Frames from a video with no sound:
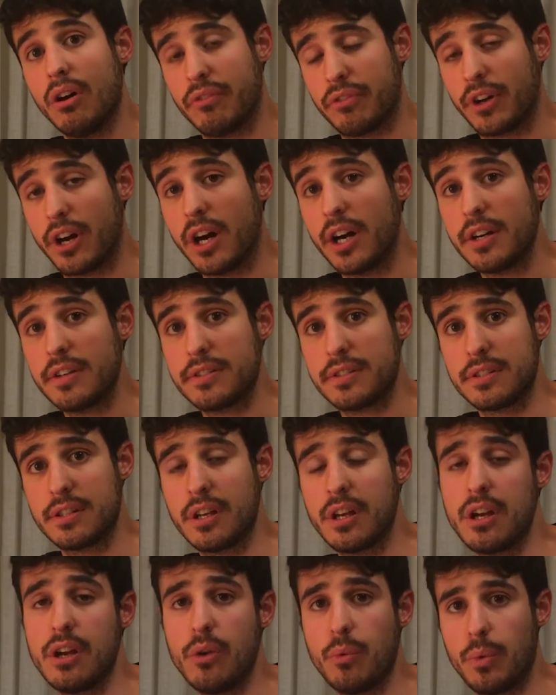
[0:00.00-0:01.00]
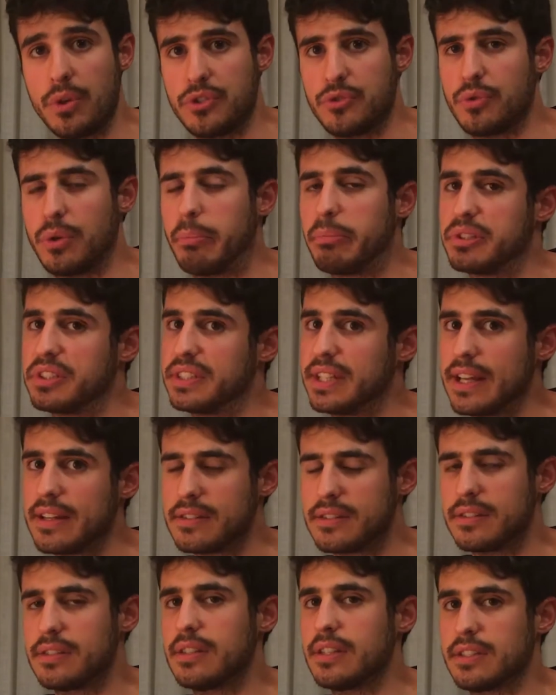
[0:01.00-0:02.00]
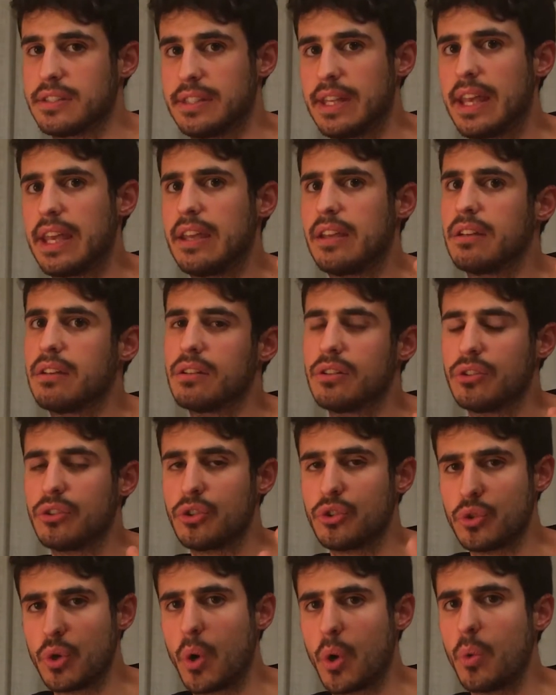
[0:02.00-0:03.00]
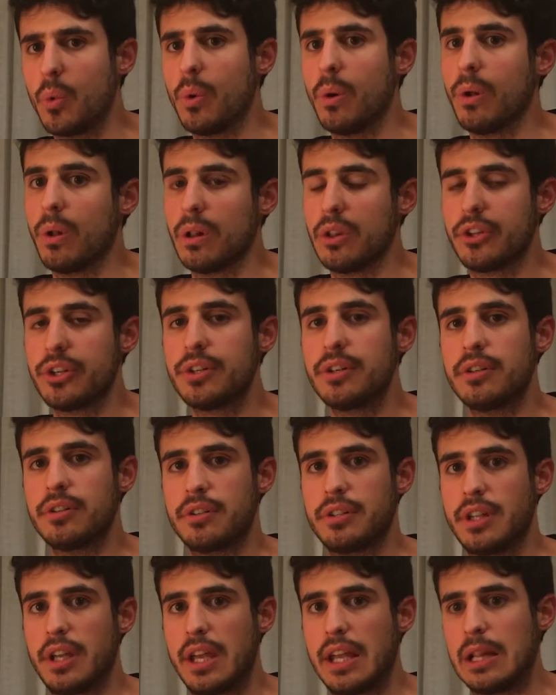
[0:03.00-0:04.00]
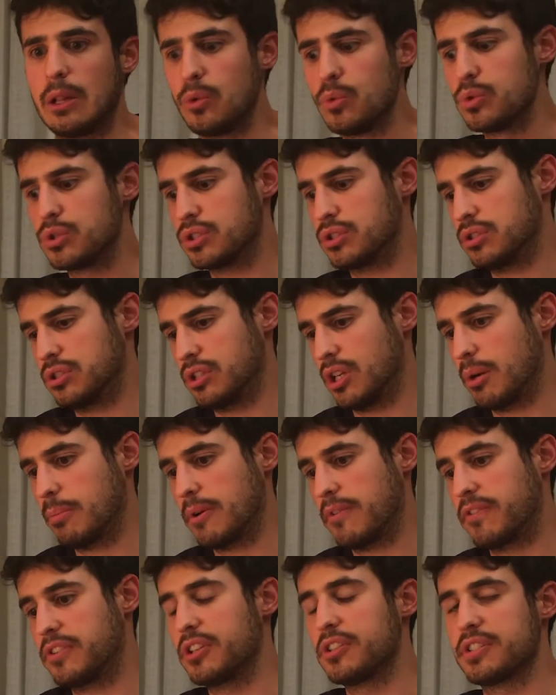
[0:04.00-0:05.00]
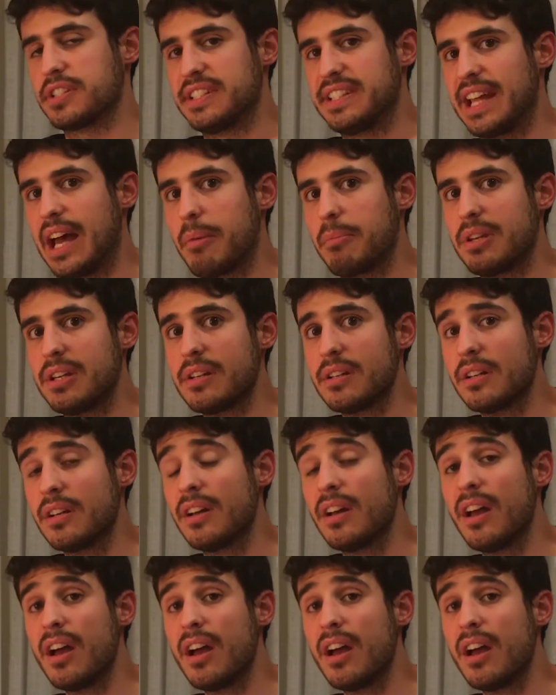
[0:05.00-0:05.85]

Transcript: of cards, which represents as they grow older, they lose some of their stamina,